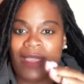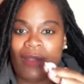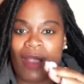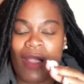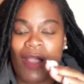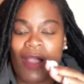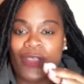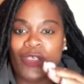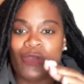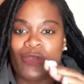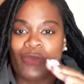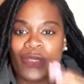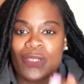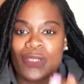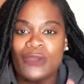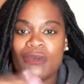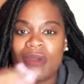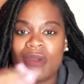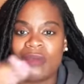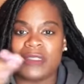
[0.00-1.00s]
all you were
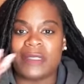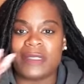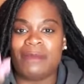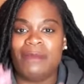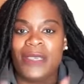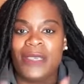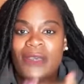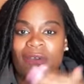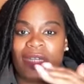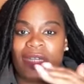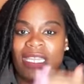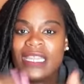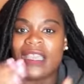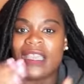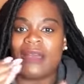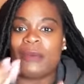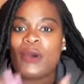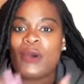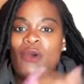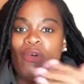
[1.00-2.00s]
doing was building
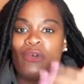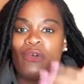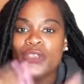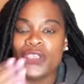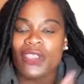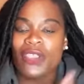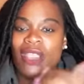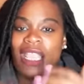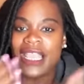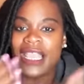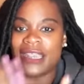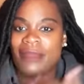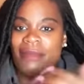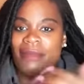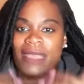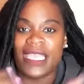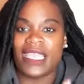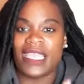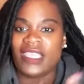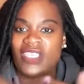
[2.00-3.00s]
up who you're going to
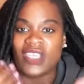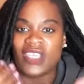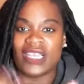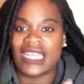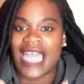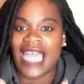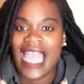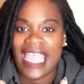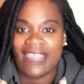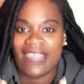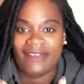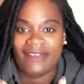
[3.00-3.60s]
be in your life.